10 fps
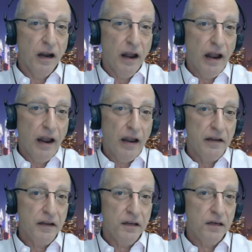
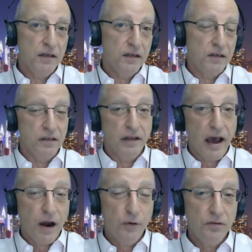And
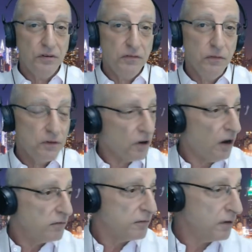now it's even
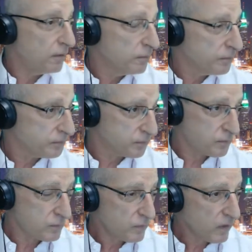tougher.
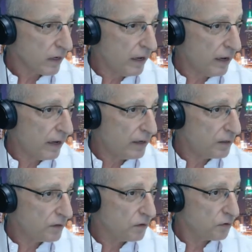
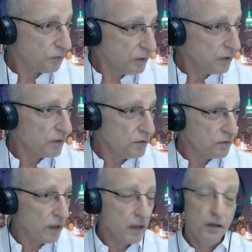And the truth is
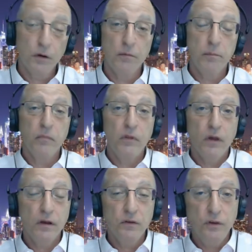that
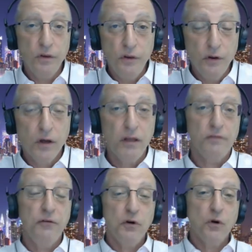
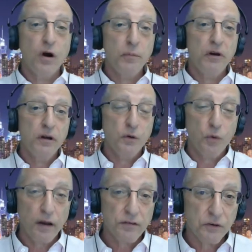if you're opening a
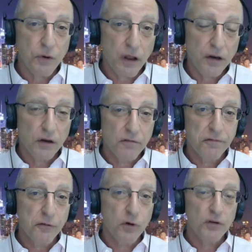restaurant,
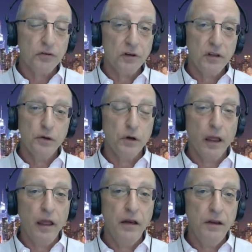unfortunately,
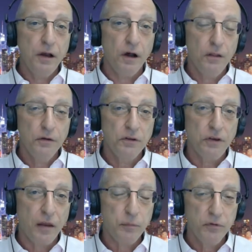or any other
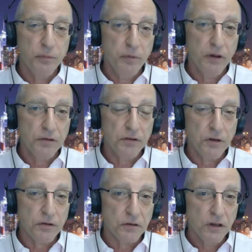type of
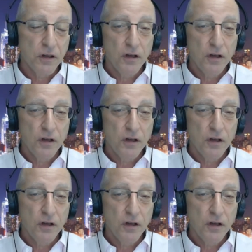business,